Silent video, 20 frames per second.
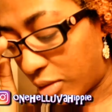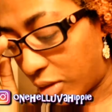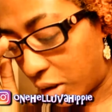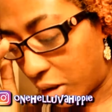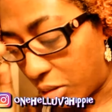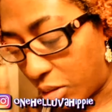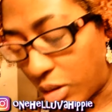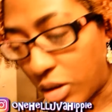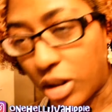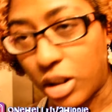
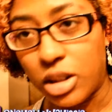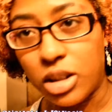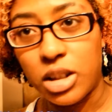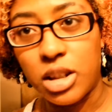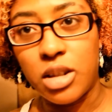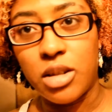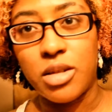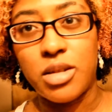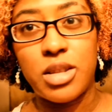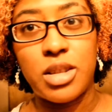So we tried to
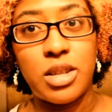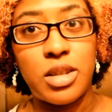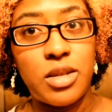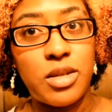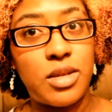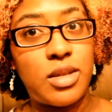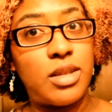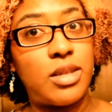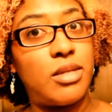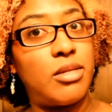stare
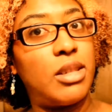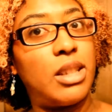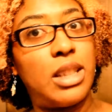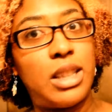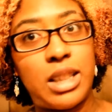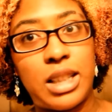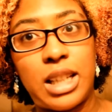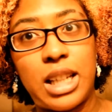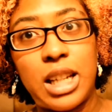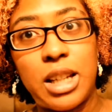ourselves again
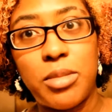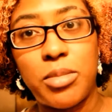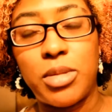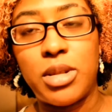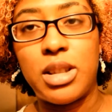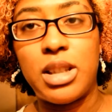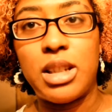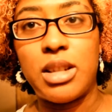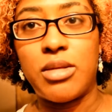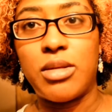and again,
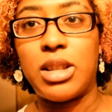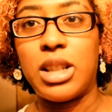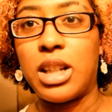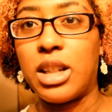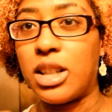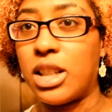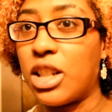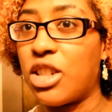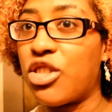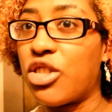but then a lot
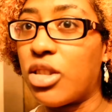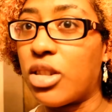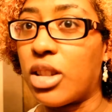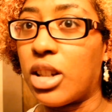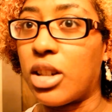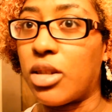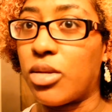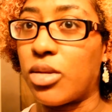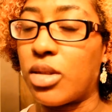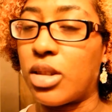of tension in the
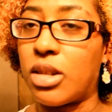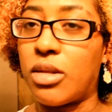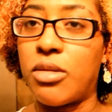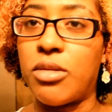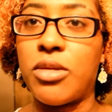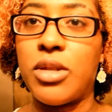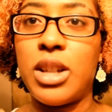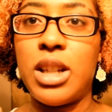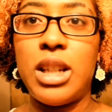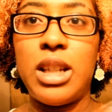house, a lot
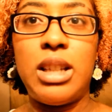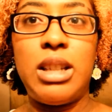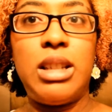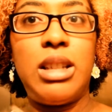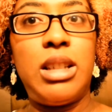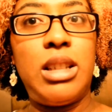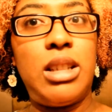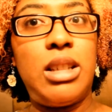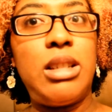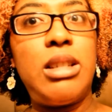of
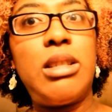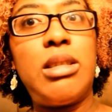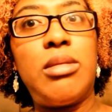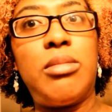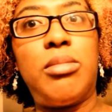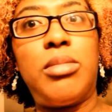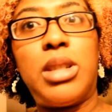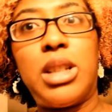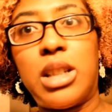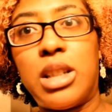
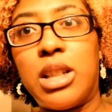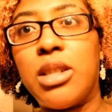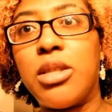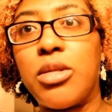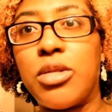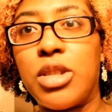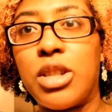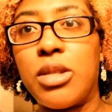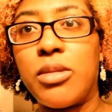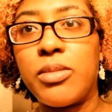bad
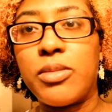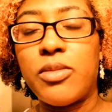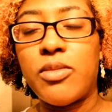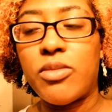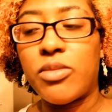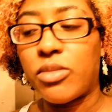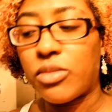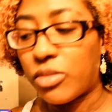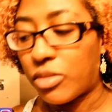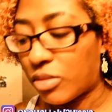energy.
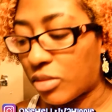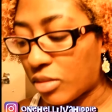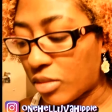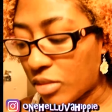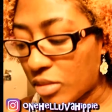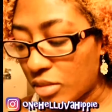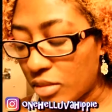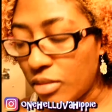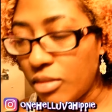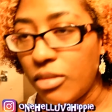
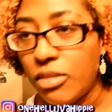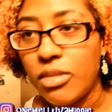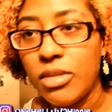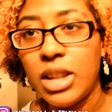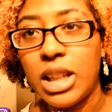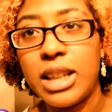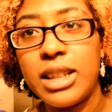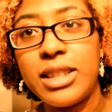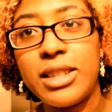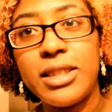
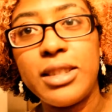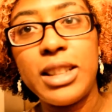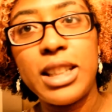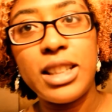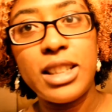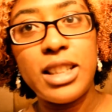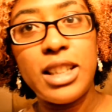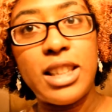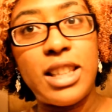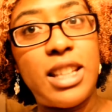So like I
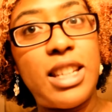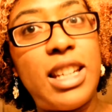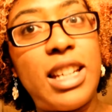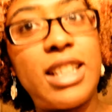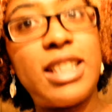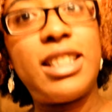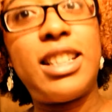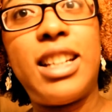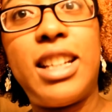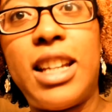said, the
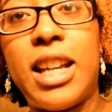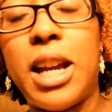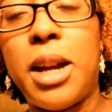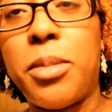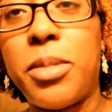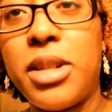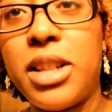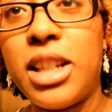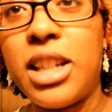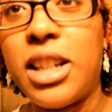next night it
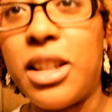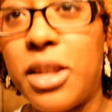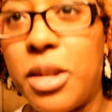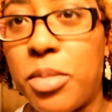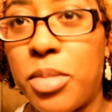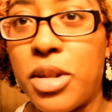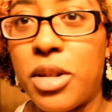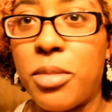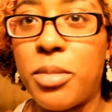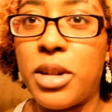happened again. The
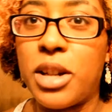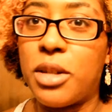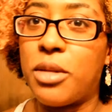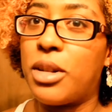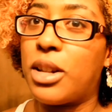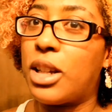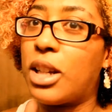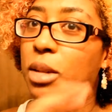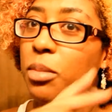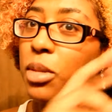
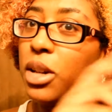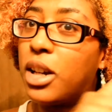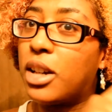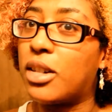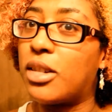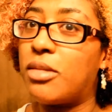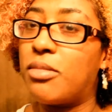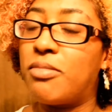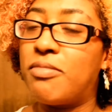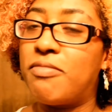pitter-pattering came back.